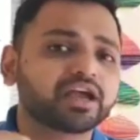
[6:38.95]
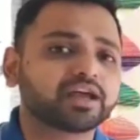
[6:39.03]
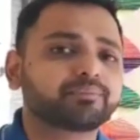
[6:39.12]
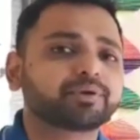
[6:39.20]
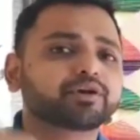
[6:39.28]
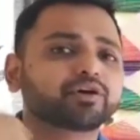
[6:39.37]

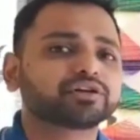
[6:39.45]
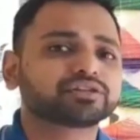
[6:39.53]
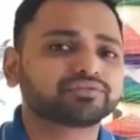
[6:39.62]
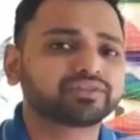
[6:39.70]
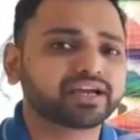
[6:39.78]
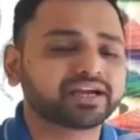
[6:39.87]
and because
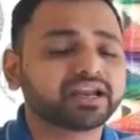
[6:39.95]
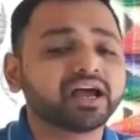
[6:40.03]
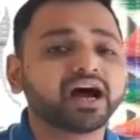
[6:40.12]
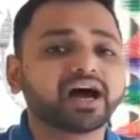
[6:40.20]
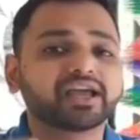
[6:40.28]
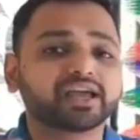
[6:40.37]
of that
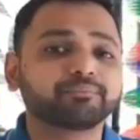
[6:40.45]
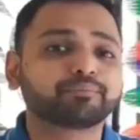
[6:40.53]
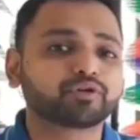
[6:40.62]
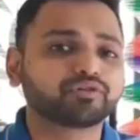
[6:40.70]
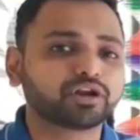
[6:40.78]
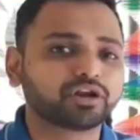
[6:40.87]
I
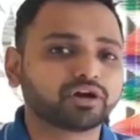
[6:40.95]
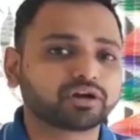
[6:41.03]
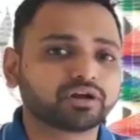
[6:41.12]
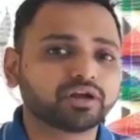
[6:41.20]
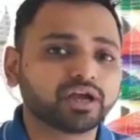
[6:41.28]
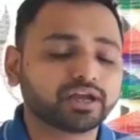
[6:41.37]
improved a lot.